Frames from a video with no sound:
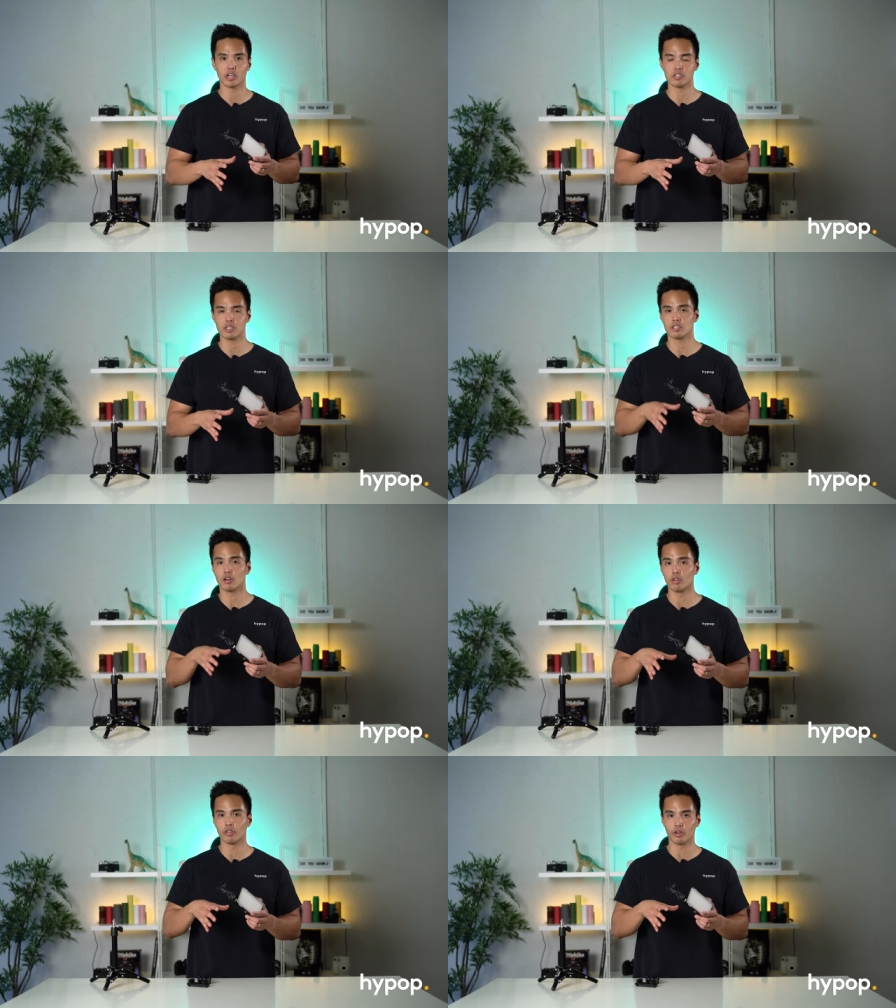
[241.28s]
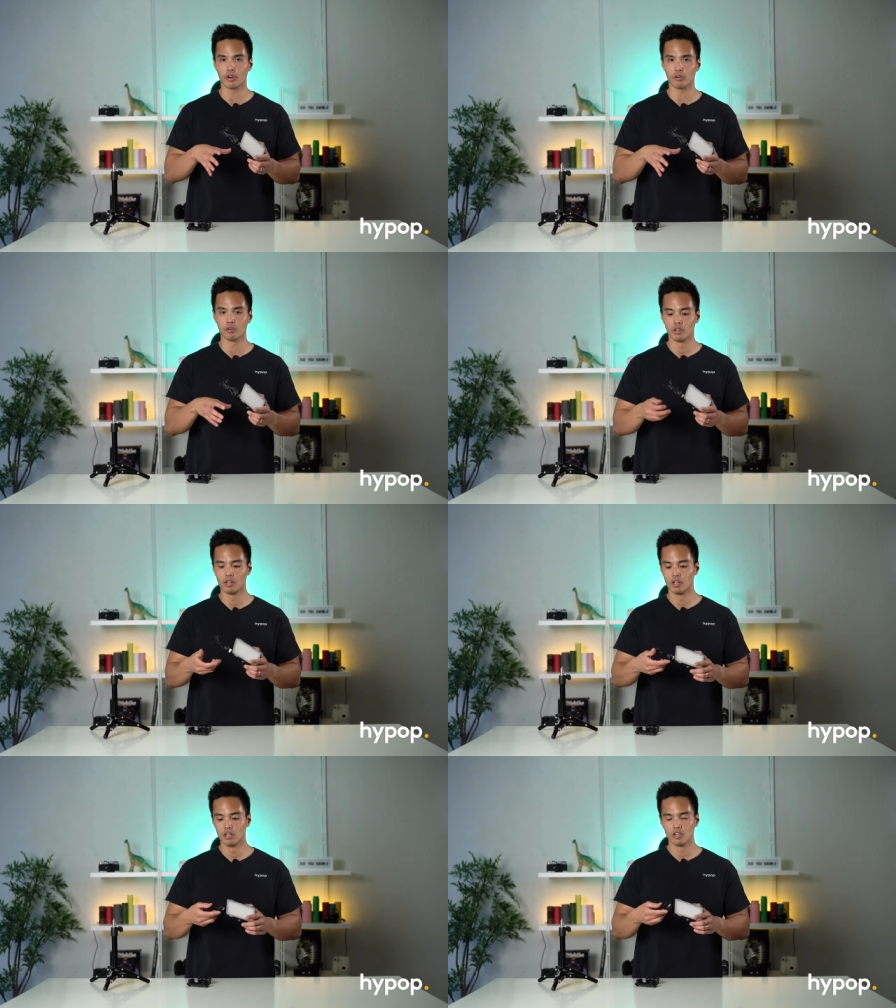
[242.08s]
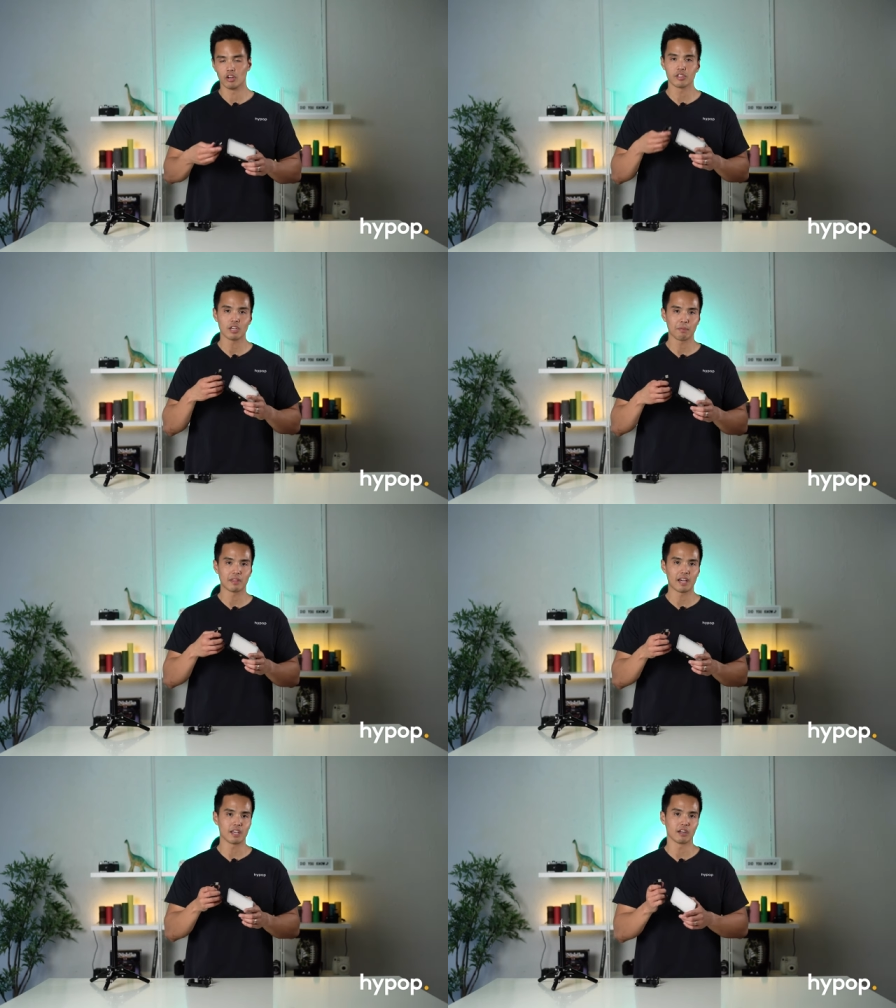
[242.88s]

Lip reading: charge this on the go. On top of that, you